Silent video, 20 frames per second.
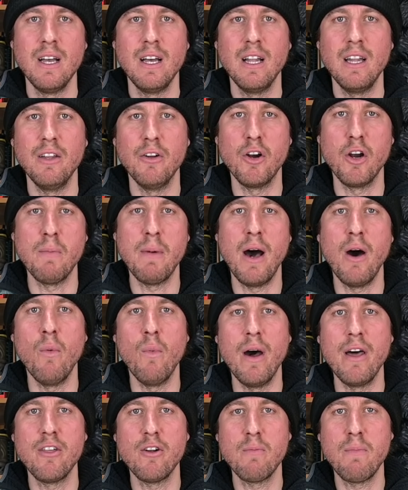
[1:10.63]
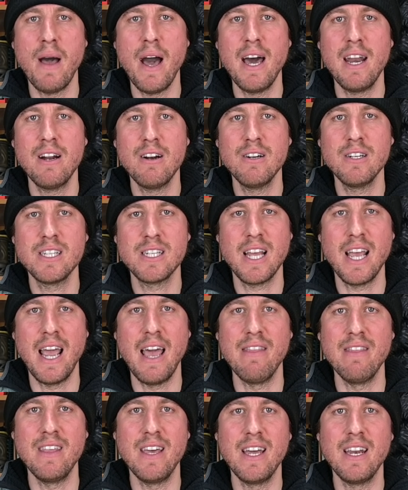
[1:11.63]
learn about weather patterns,
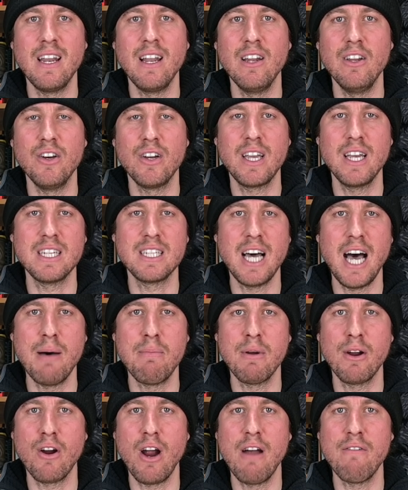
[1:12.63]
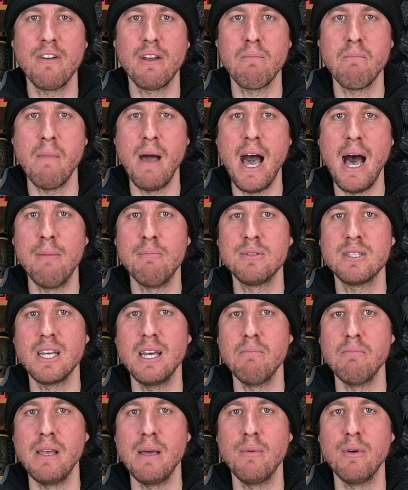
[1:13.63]
and then look at topographic maps
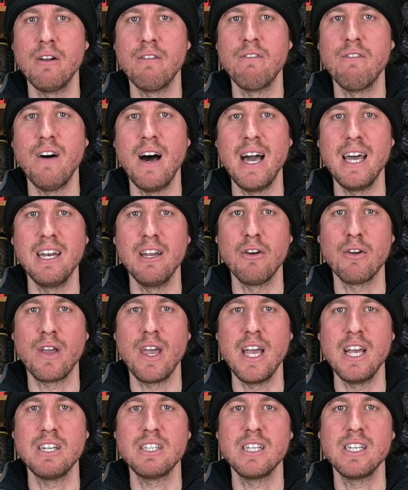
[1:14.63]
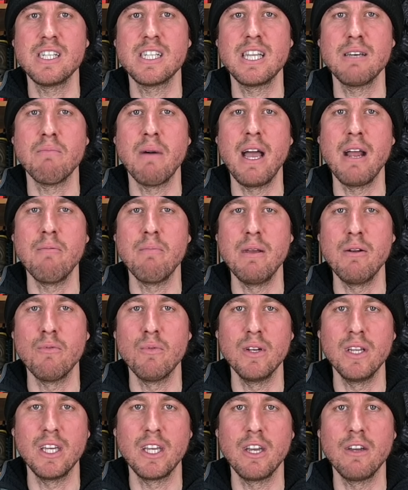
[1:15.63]
and be able to find locations that might be
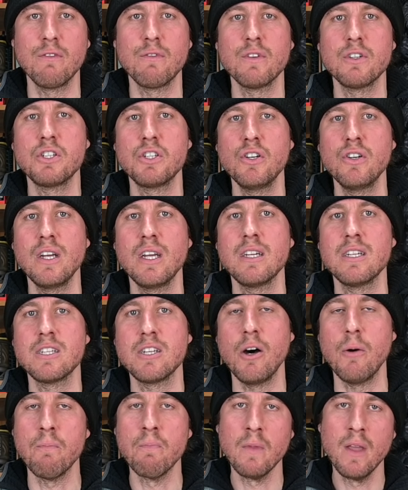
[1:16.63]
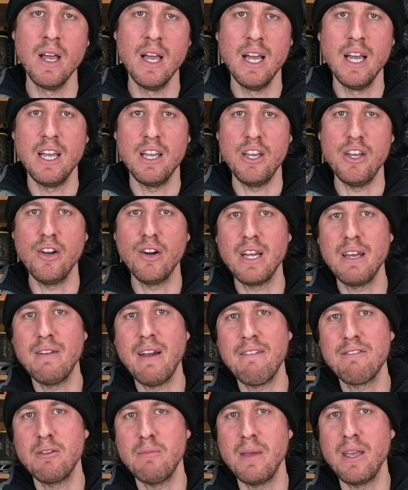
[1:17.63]
really good for shooting. So you don't even
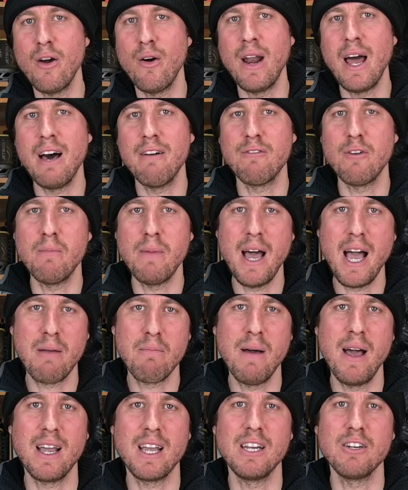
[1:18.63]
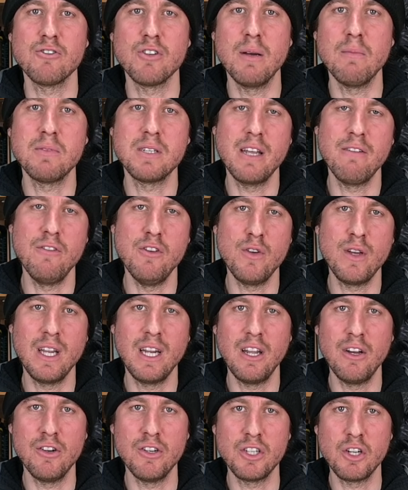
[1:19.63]
have to be going out for backpacking trips. If you
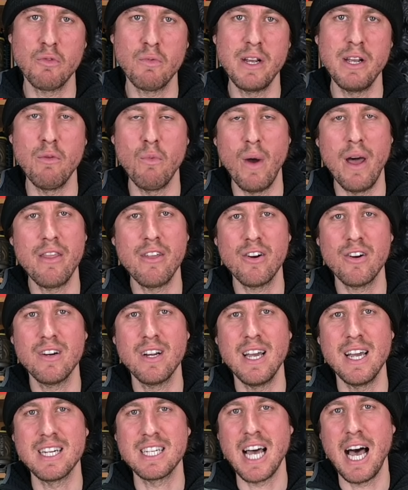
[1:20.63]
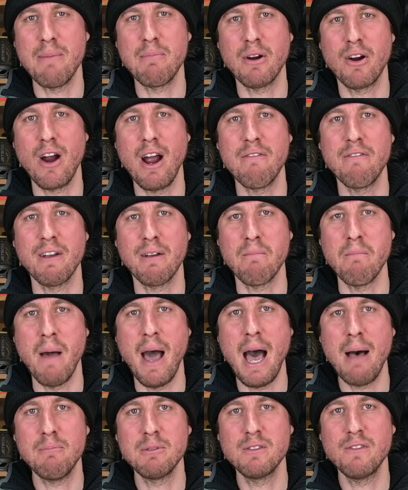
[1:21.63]
can learn to read weather and topographic
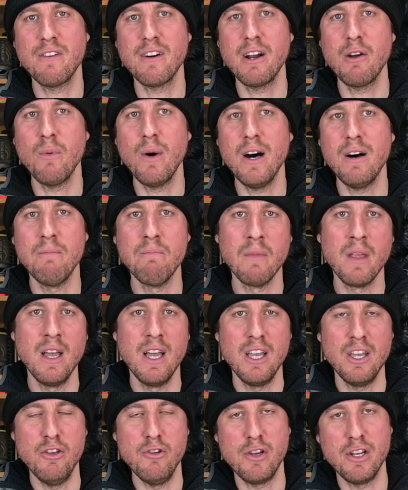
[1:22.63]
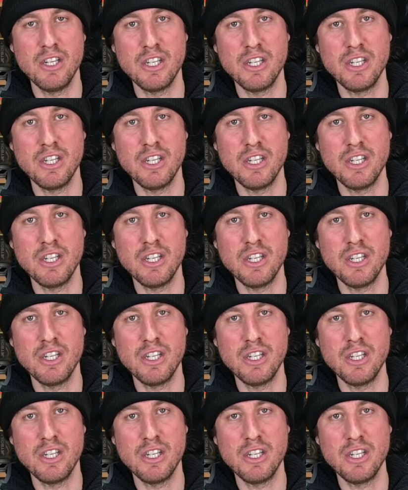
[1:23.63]
maps very well, you can